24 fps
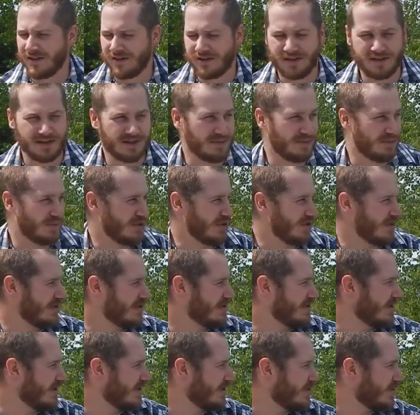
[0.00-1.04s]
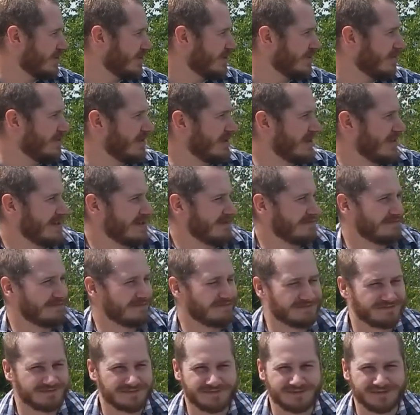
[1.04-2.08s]
The birds are chirping and
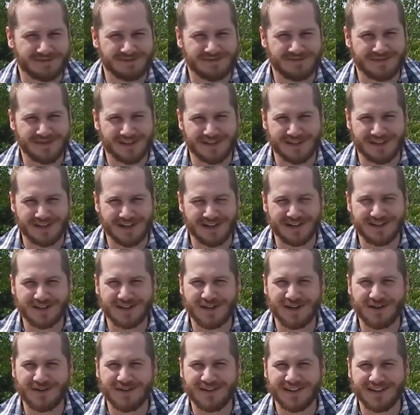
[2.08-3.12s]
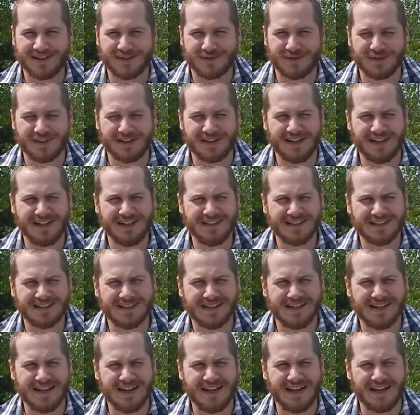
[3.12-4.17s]
the sun's going. It's really nice.
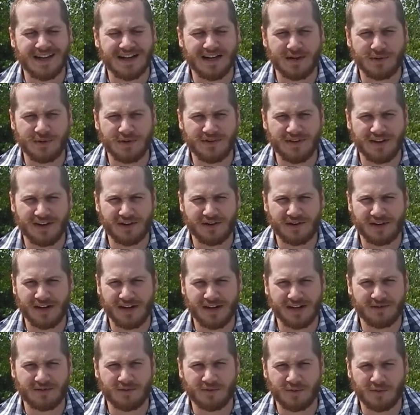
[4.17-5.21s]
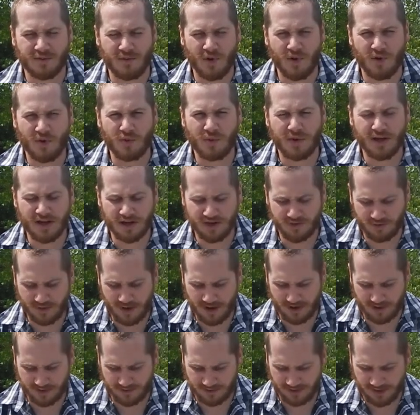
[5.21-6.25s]
We've had a great whole week of
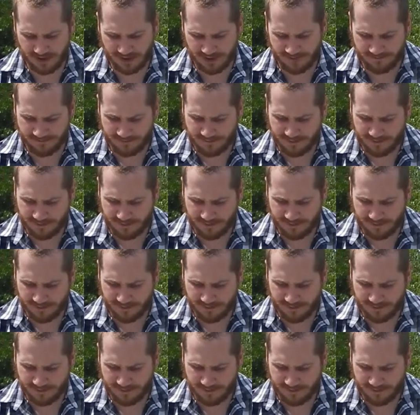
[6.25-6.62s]
weather, really.